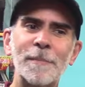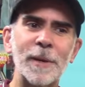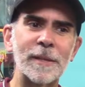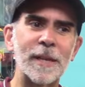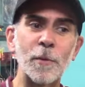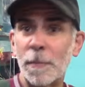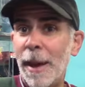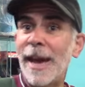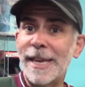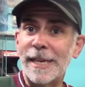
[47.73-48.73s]
But it was a
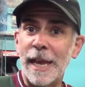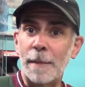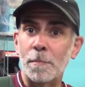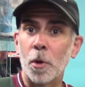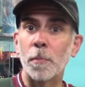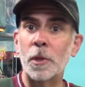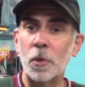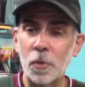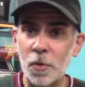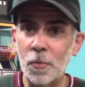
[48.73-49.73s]
packing game. Pole
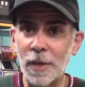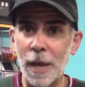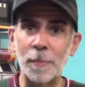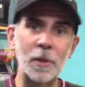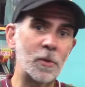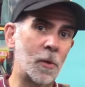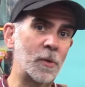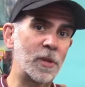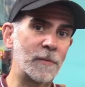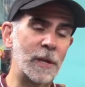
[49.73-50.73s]
Position 2 came with the
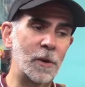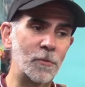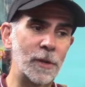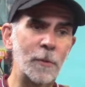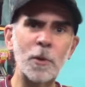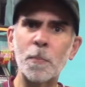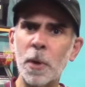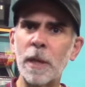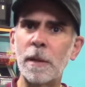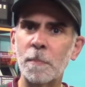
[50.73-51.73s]
Atari 7800, and it was a
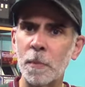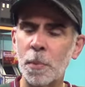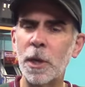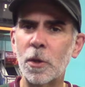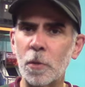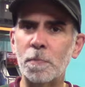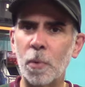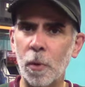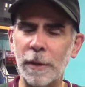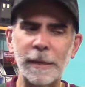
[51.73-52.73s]
pretty, pretty good
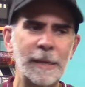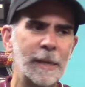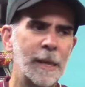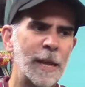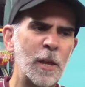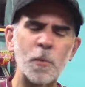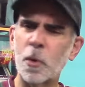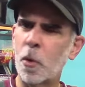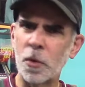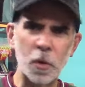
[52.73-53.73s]
port. And then,
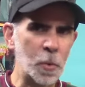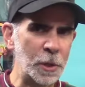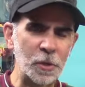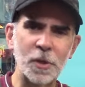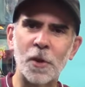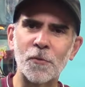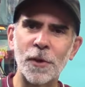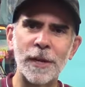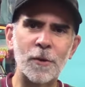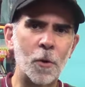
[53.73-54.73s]
of course, the
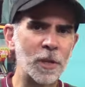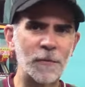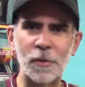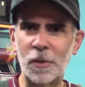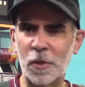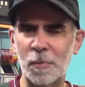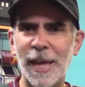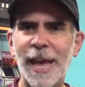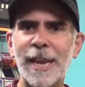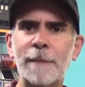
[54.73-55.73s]
2600 and all different systems
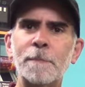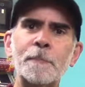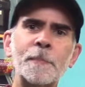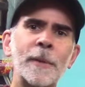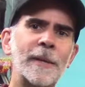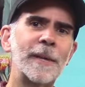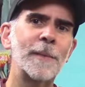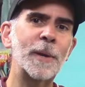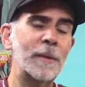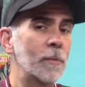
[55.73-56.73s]
had it.
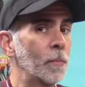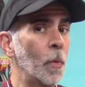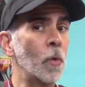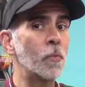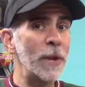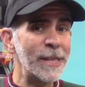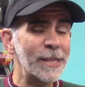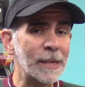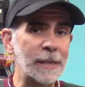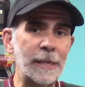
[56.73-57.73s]
But more
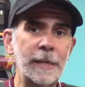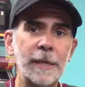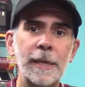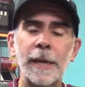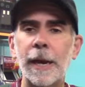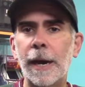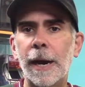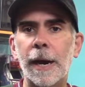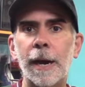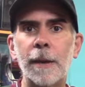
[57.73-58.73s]
recently,
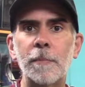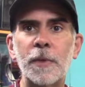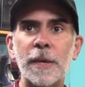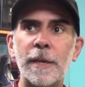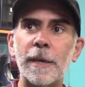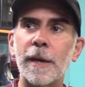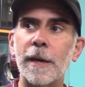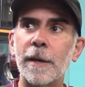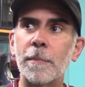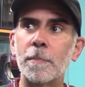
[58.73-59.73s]
uh, the
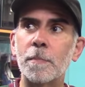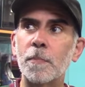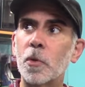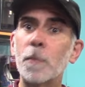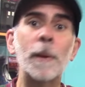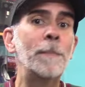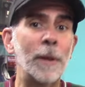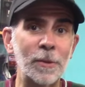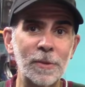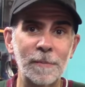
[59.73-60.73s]
uh, Super
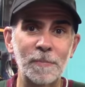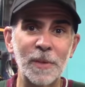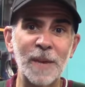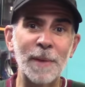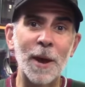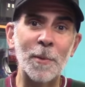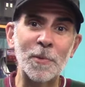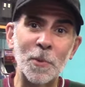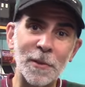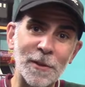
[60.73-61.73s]
Impulse came out
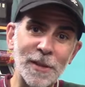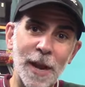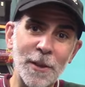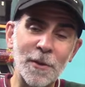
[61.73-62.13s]
with one of their tiny